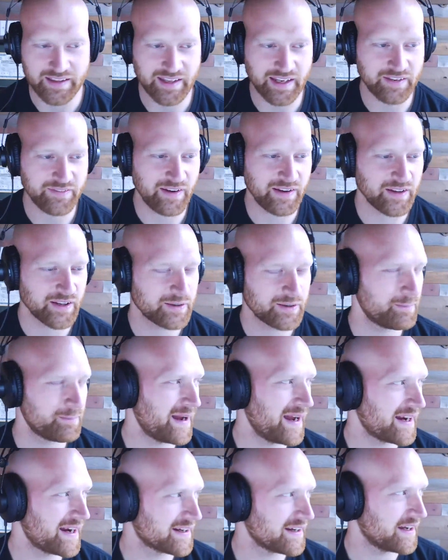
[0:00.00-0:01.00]
think if I look
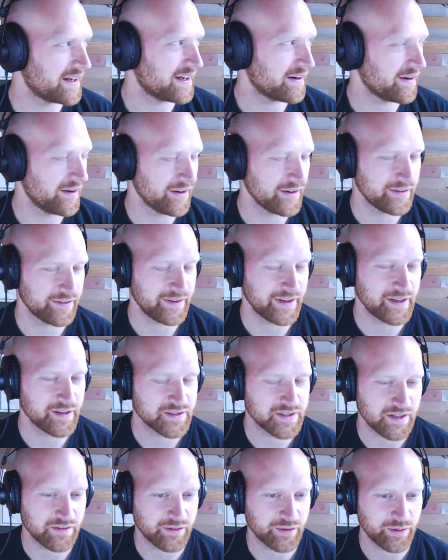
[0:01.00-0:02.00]
back at all the
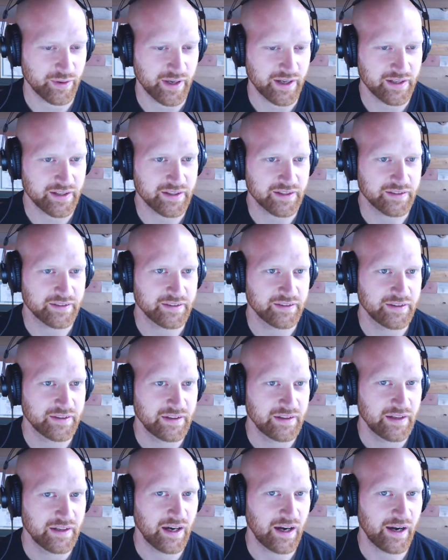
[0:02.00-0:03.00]
videos I've created,
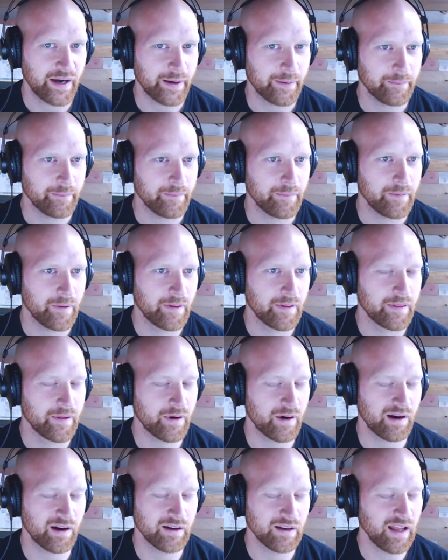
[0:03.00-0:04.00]

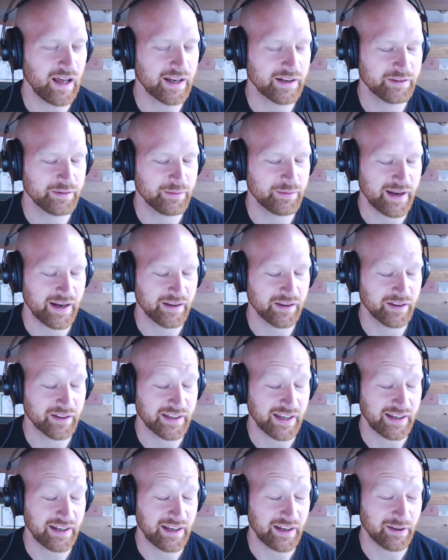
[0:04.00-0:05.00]
there are a lot of them that I
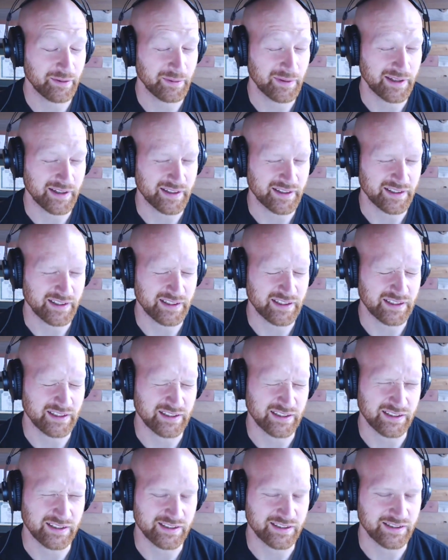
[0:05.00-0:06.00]
look at now and I'm like,
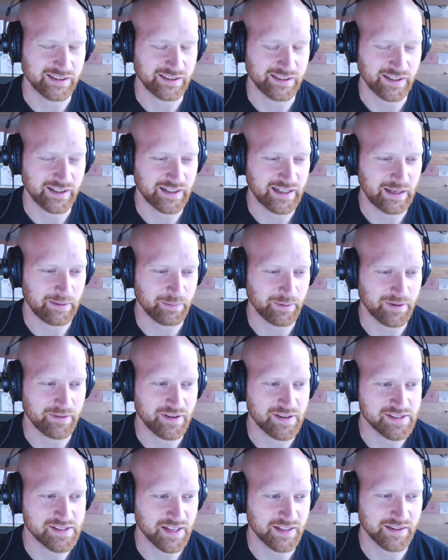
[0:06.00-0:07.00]
oh, I can't
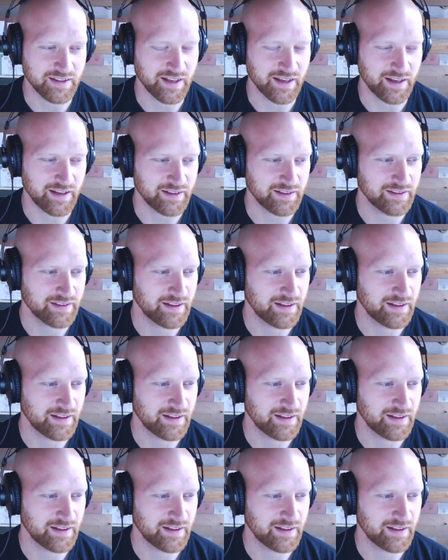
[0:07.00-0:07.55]
believe I said that.